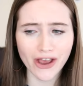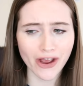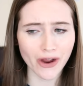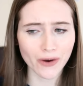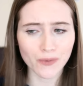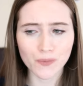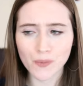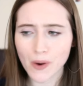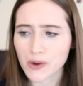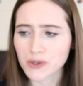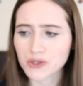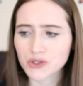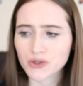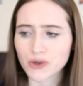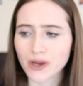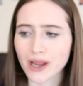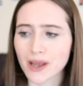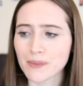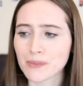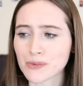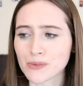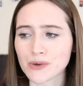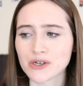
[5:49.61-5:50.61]
A road
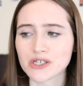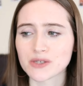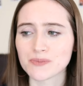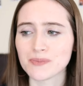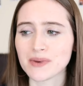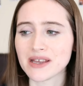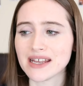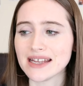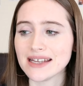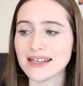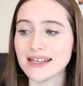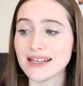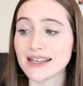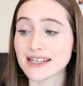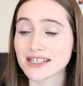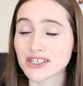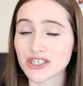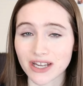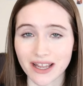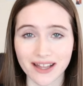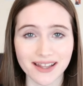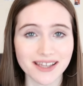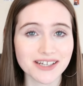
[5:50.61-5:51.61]
trip would be
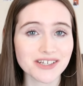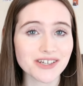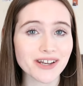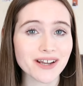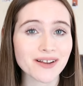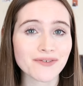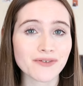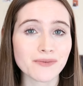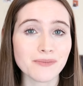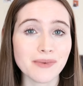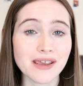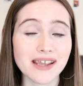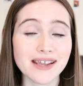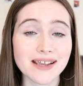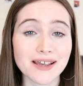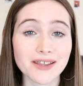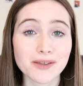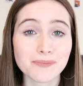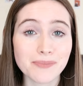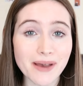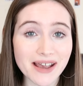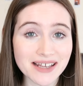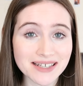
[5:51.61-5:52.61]
challenging for me
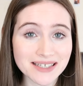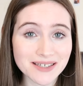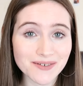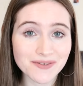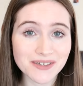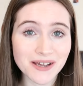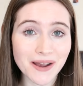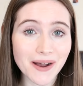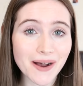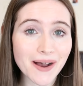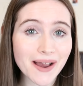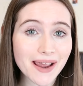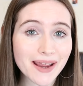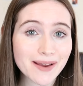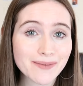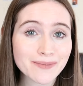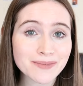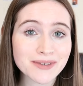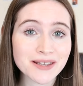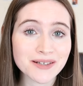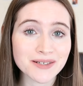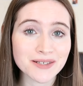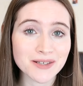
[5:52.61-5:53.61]
at the best of
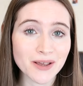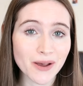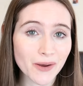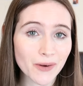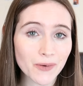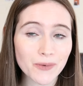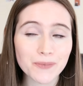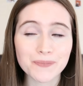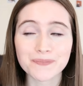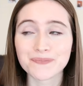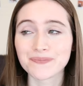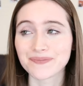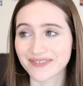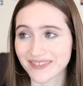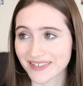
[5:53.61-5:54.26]
times, so